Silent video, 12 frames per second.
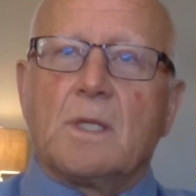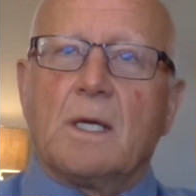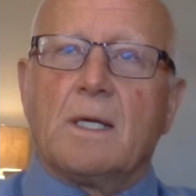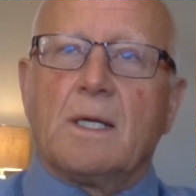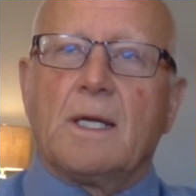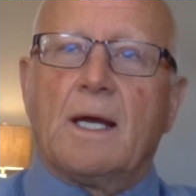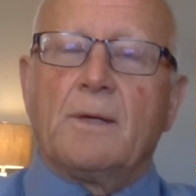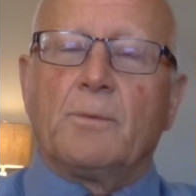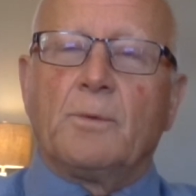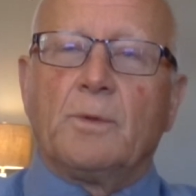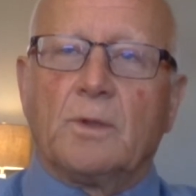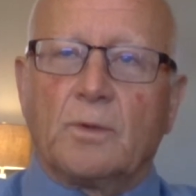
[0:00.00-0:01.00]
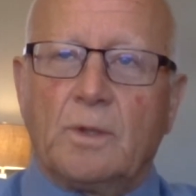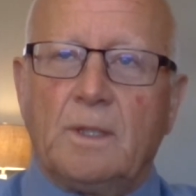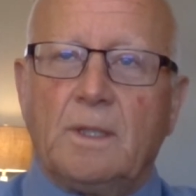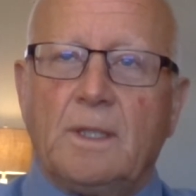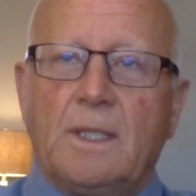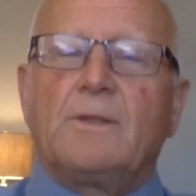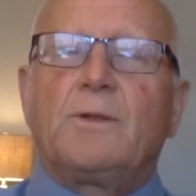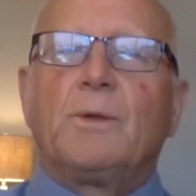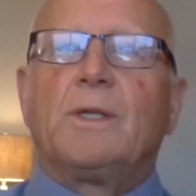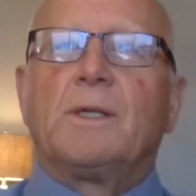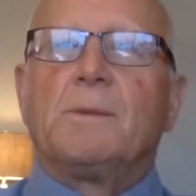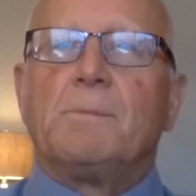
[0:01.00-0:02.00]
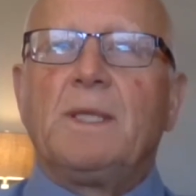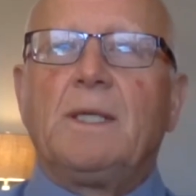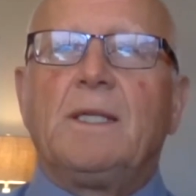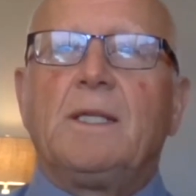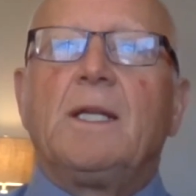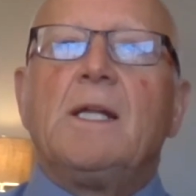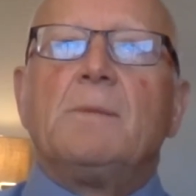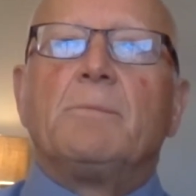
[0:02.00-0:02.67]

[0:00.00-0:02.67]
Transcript: I, I will get to it in a minute.